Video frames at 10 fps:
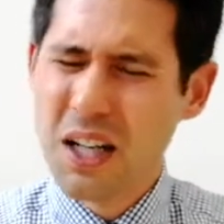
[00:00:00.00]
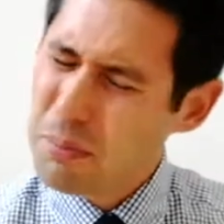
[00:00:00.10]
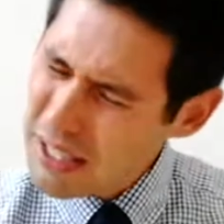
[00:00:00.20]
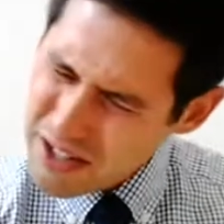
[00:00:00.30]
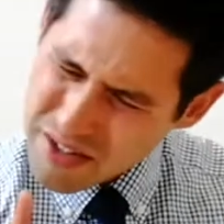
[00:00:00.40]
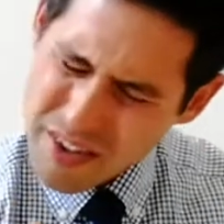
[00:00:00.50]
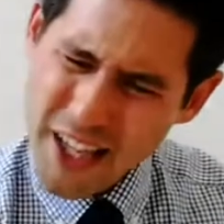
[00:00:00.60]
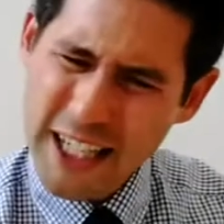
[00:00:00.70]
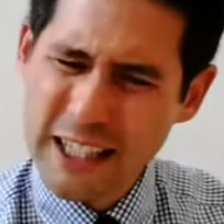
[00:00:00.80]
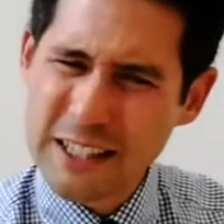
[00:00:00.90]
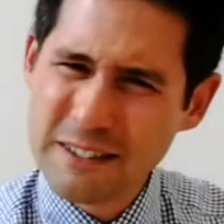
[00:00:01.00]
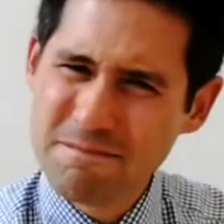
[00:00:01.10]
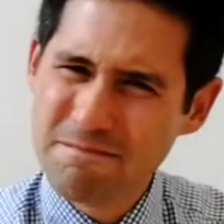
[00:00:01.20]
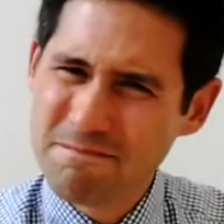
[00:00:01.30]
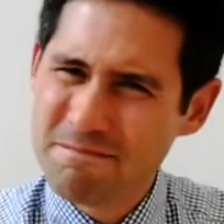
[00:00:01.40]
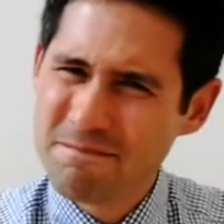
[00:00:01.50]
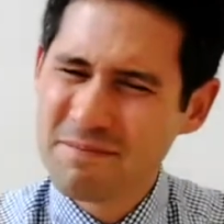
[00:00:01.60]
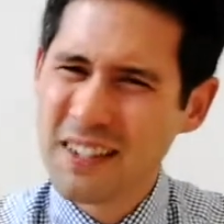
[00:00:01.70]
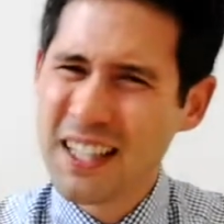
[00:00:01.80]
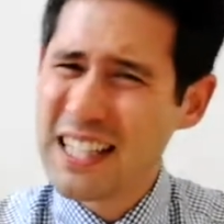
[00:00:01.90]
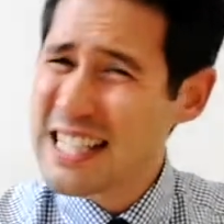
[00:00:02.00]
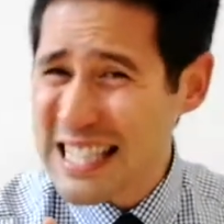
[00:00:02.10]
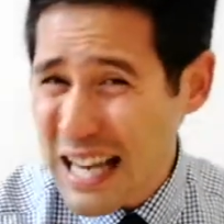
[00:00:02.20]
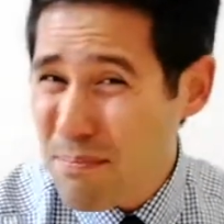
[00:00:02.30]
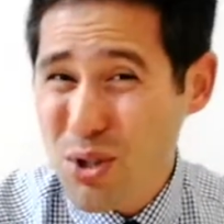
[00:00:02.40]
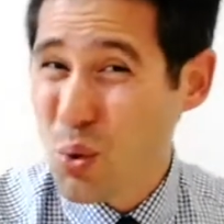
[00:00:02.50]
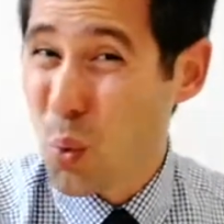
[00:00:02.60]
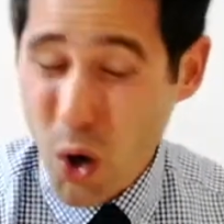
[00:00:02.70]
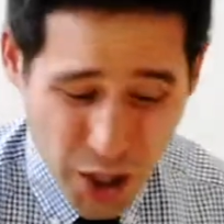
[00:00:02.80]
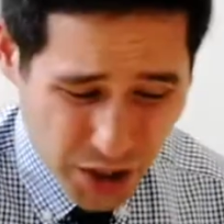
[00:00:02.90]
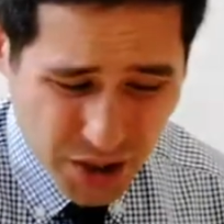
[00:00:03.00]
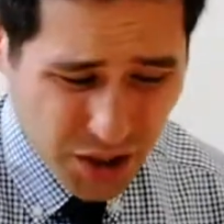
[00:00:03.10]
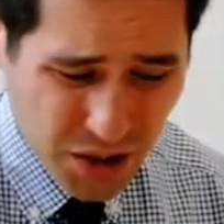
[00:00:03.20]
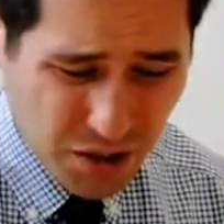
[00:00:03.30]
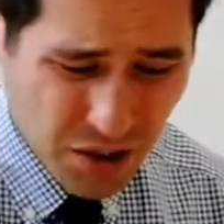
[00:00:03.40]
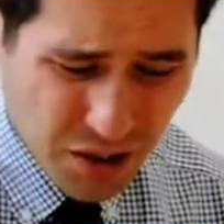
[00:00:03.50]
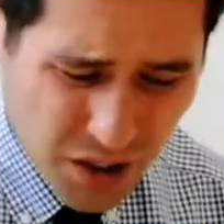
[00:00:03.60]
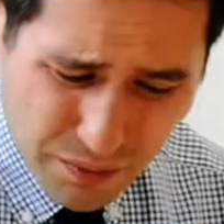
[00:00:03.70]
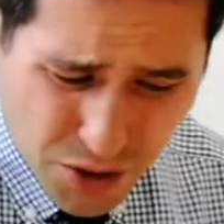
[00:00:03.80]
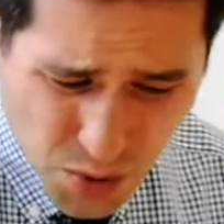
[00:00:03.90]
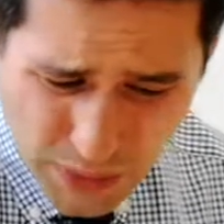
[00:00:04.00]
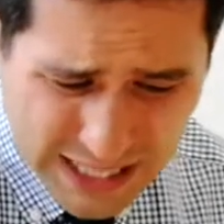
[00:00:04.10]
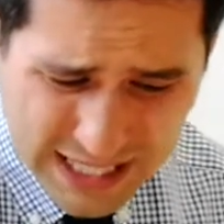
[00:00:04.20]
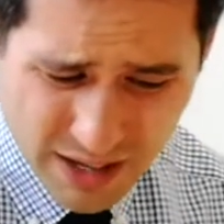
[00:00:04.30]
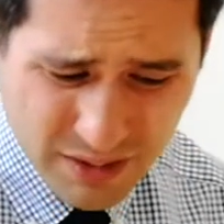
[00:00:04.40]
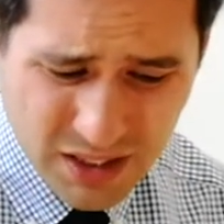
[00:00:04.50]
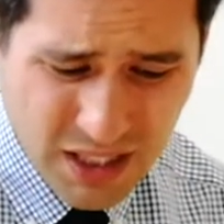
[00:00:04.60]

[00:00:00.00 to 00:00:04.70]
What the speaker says: But here's the thing. It seems to work. Look at verse 27.